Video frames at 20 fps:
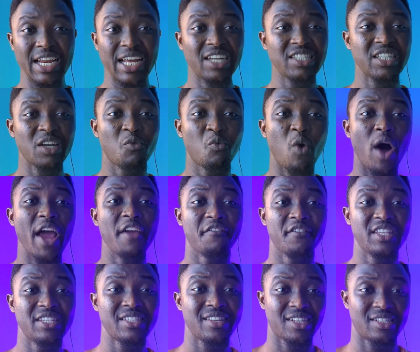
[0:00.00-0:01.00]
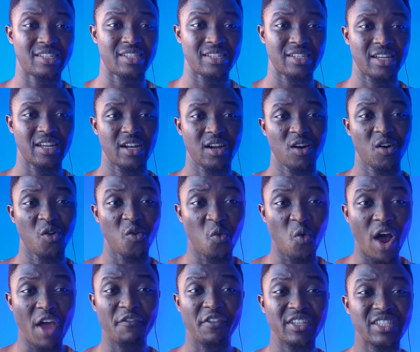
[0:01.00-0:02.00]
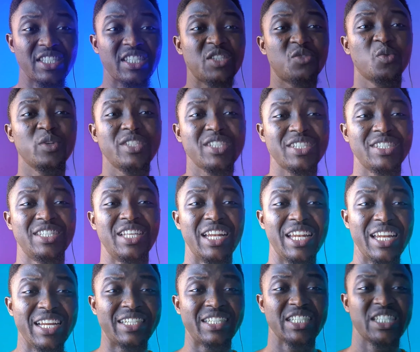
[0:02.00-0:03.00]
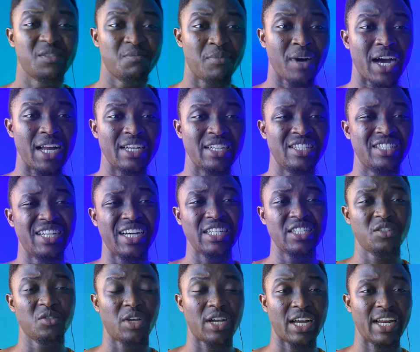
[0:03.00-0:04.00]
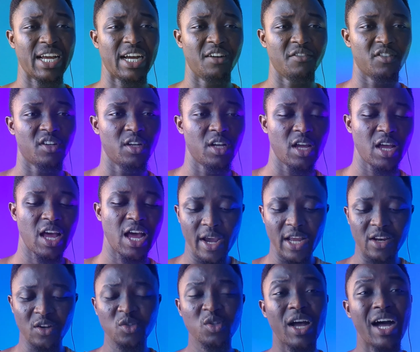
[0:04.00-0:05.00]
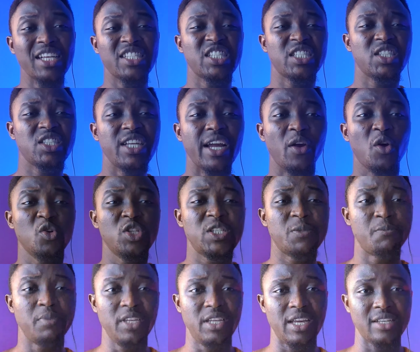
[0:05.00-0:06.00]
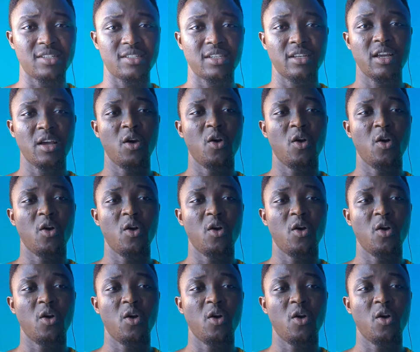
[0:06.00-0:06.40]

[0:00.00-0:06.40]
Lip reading: it has a Wi-Fi 6, which is the latest band that you can have. It also has stereo speakers,